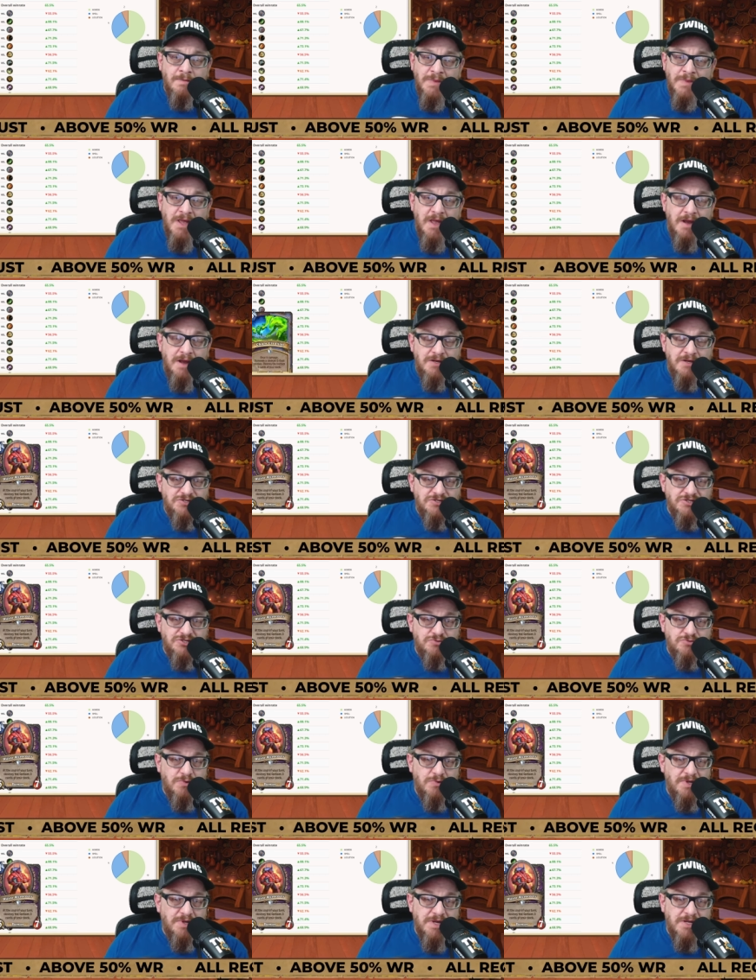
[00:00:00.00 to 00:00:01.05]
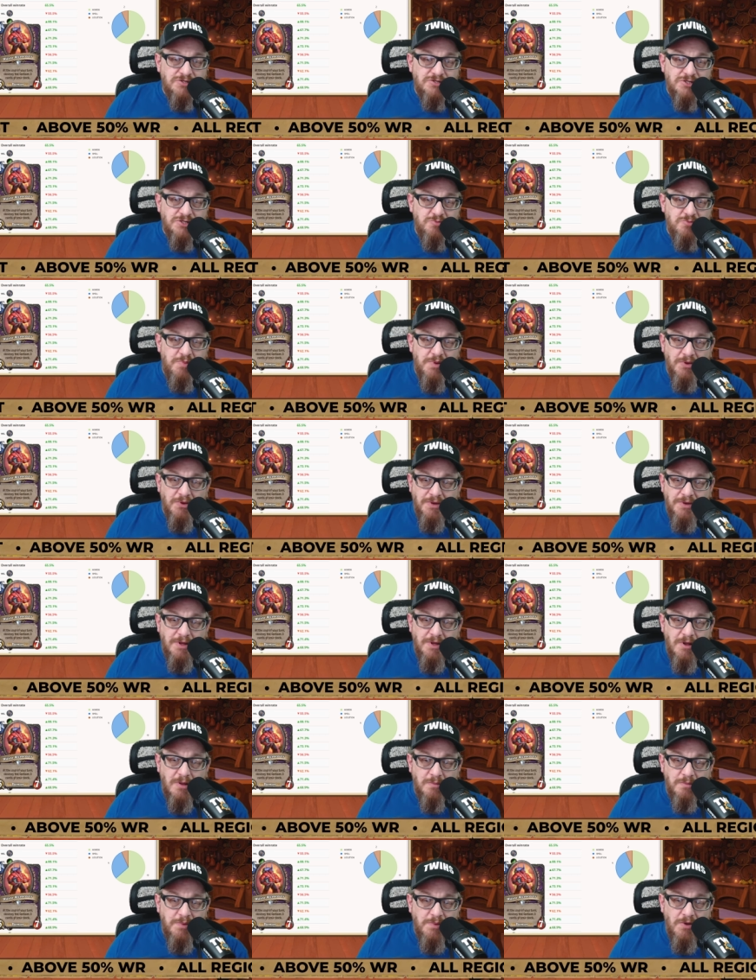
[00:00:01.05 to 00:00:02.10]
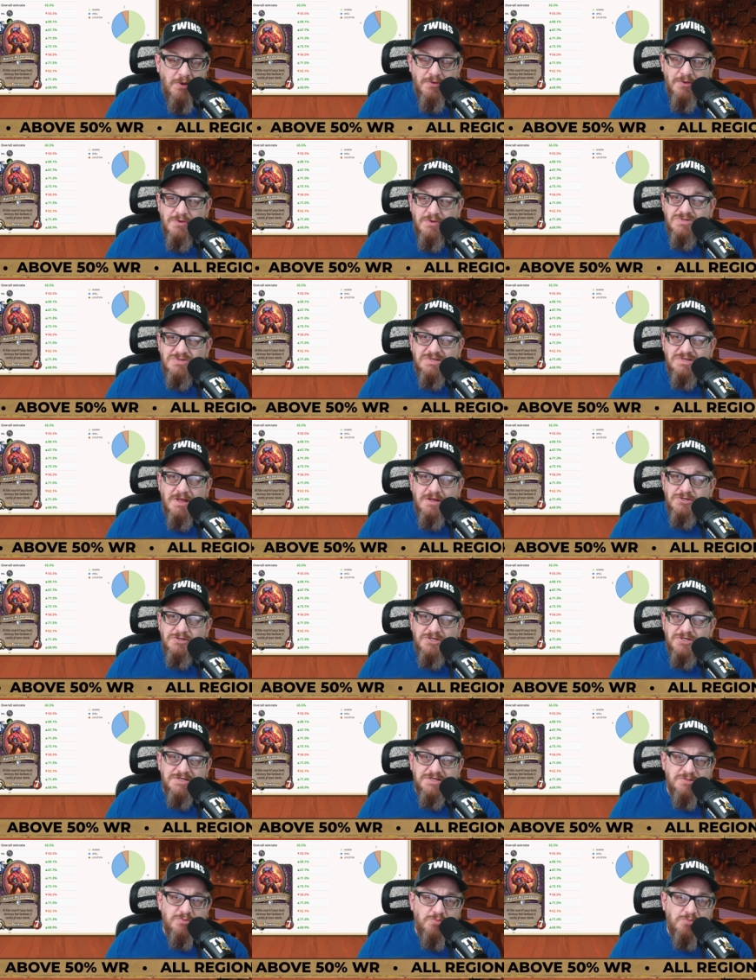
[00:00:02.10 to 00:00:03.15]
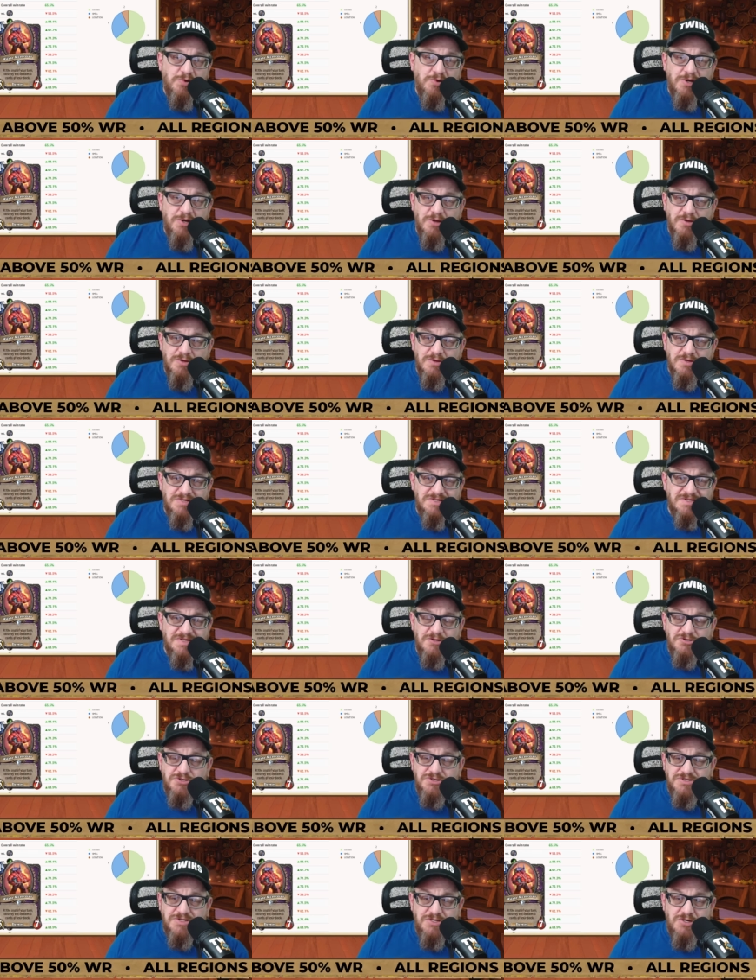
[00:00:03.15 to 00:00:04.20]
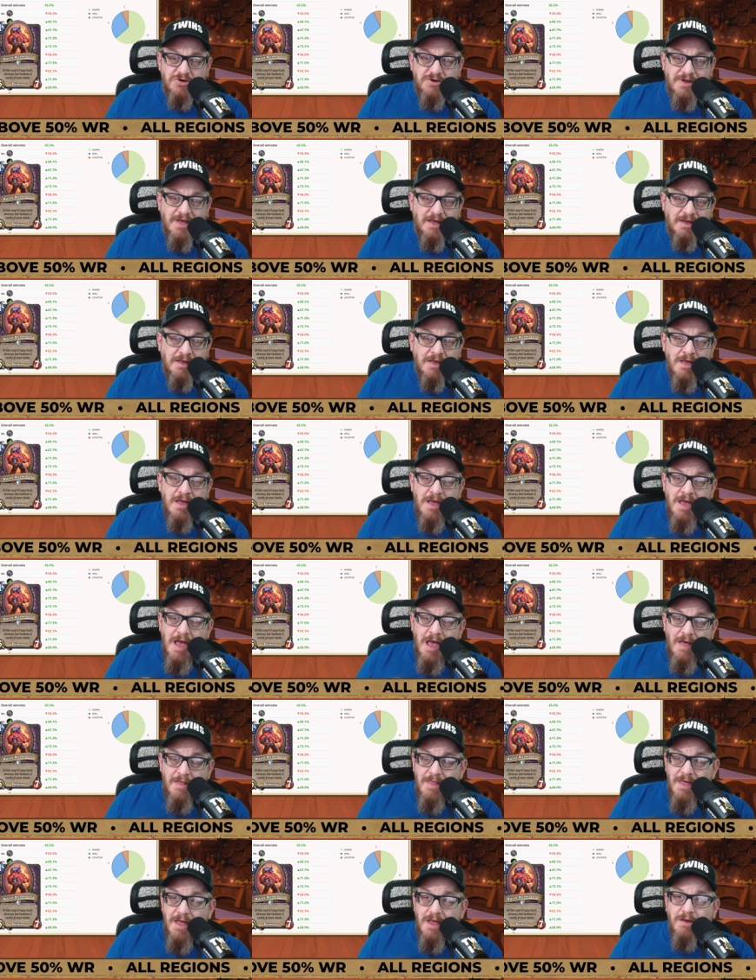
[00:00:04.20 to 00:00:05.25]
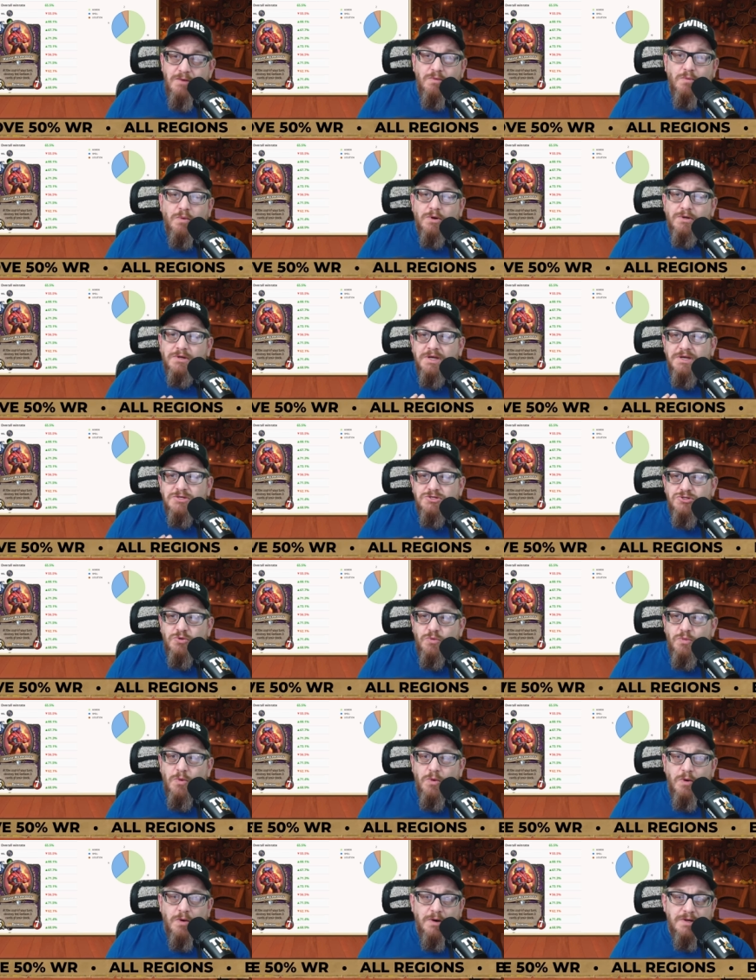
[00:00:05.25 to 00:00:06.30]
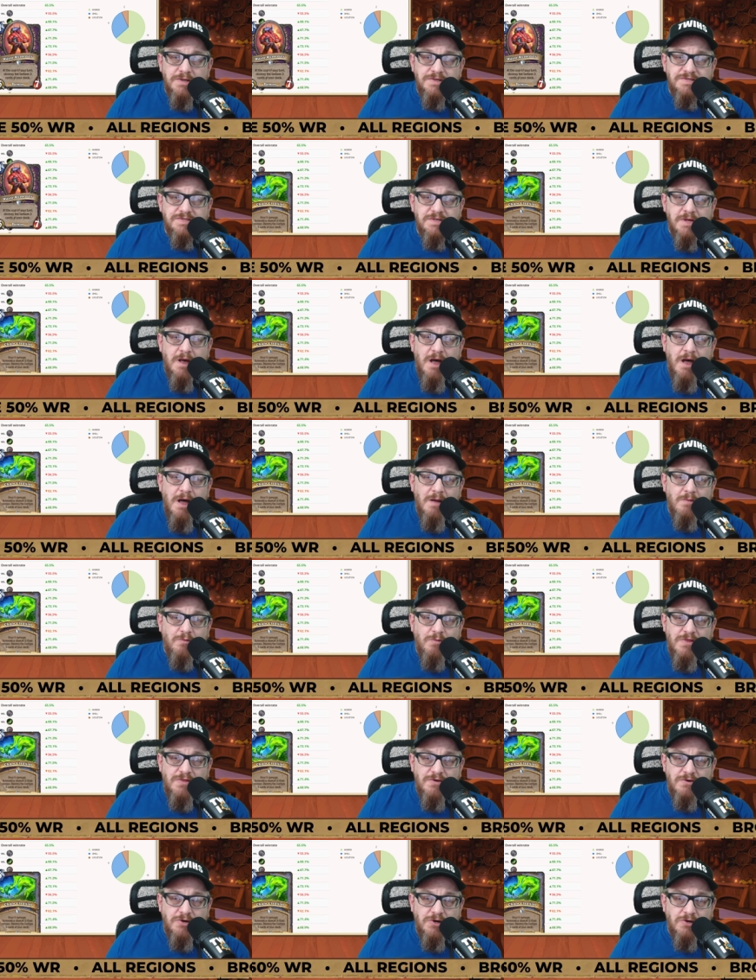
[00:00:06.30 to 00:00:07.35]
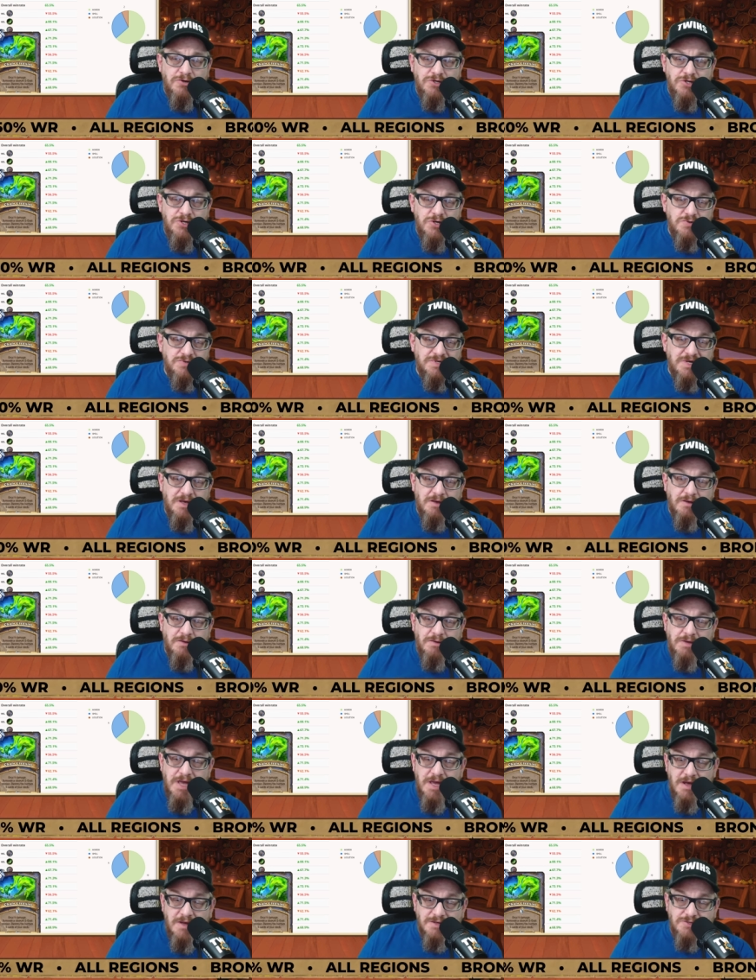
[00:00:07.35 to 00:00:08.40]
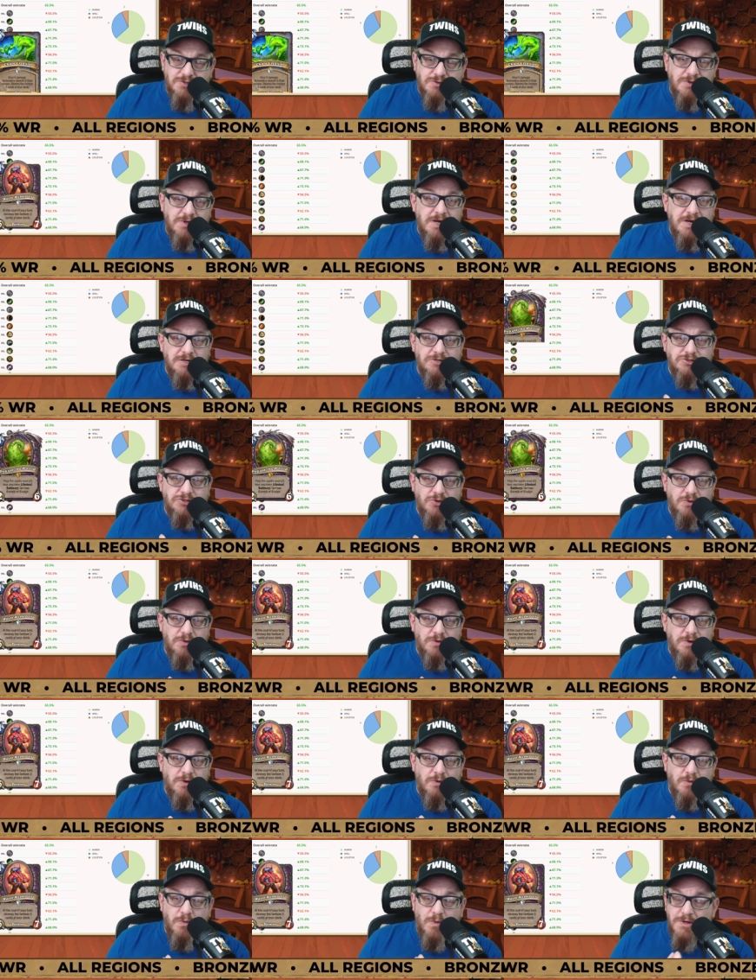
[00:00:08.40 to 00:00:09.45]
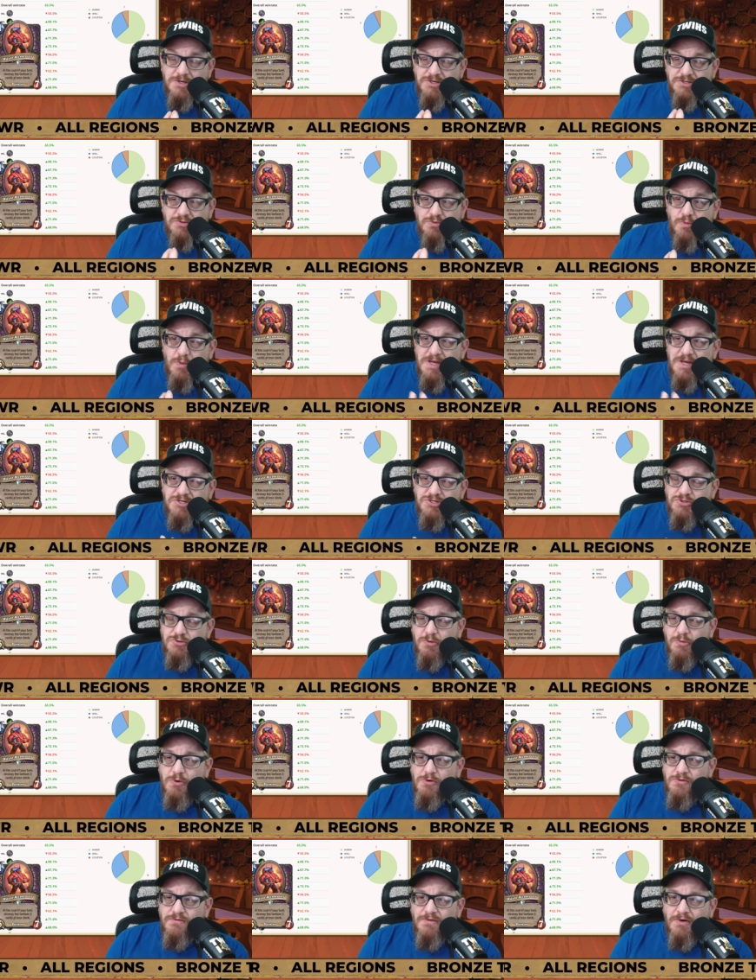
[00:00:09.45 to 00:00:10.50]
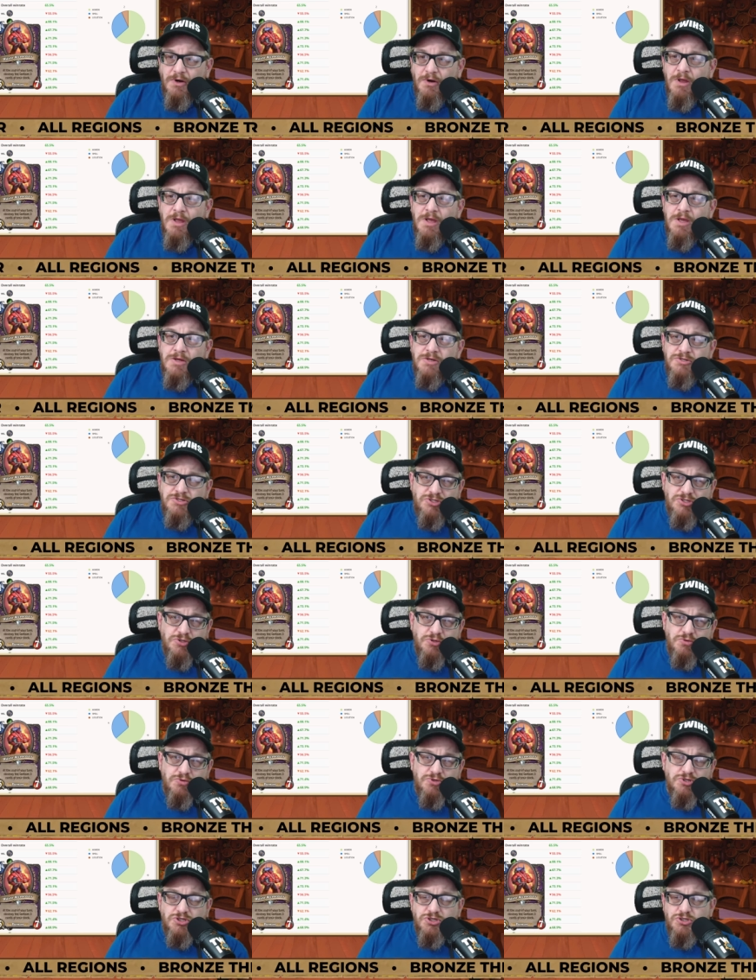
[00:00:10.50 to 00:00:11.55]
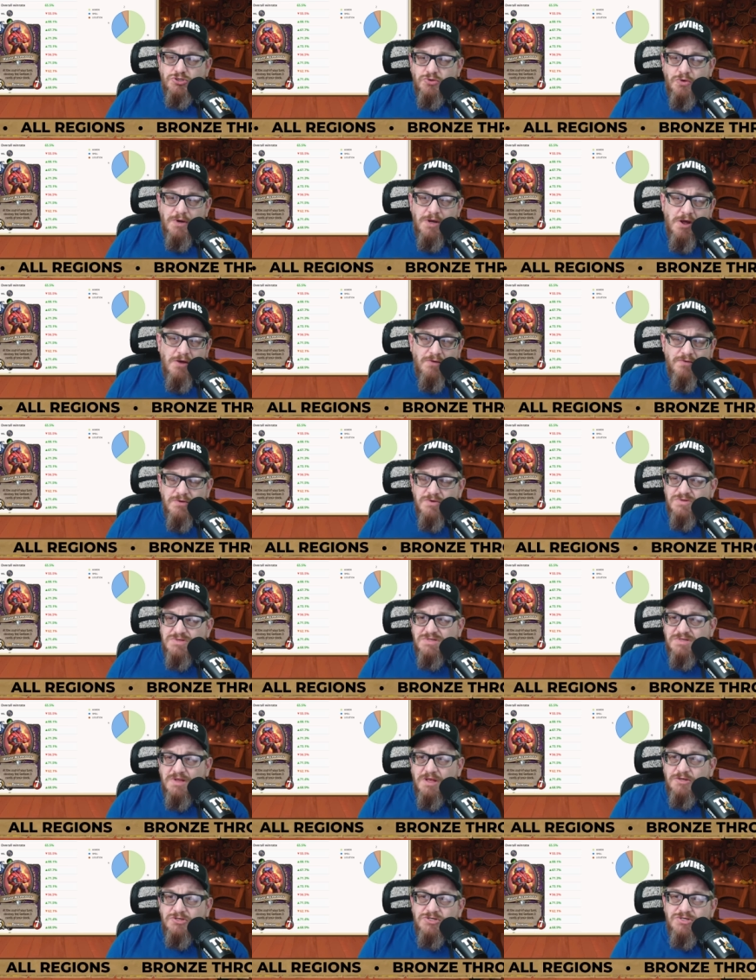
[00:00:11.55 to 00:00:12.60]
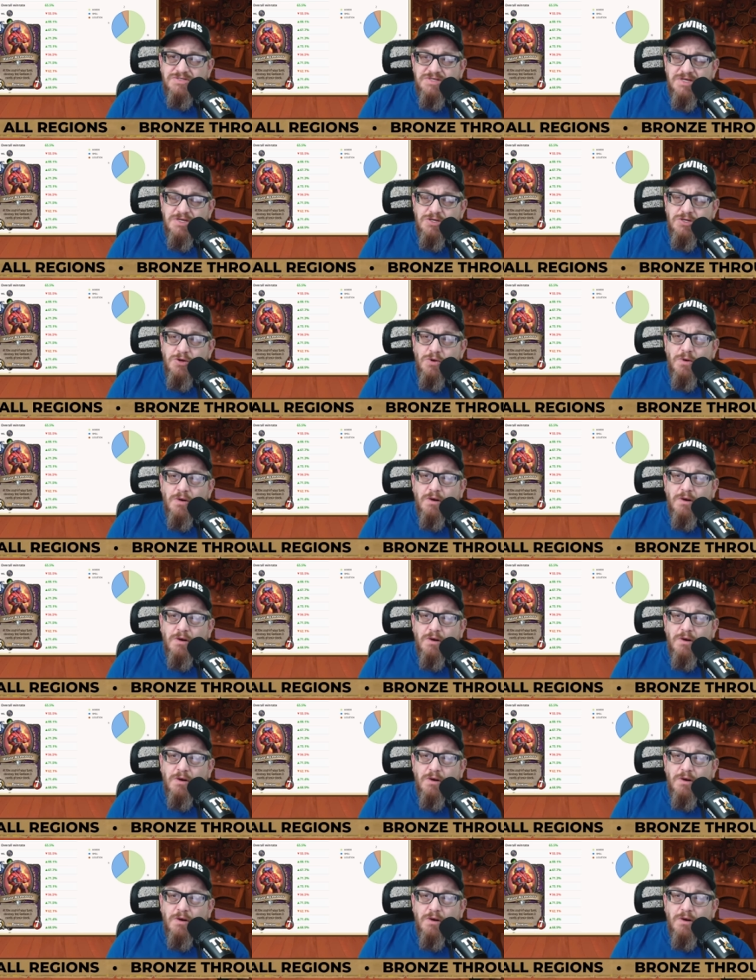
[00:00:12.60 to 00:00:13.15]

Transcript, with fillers: And it's just really, it's just building up all those sludges and putting all those sludges in your deck and then working towards whether you're using chaos creation or waste remover to destroy all those sludges in your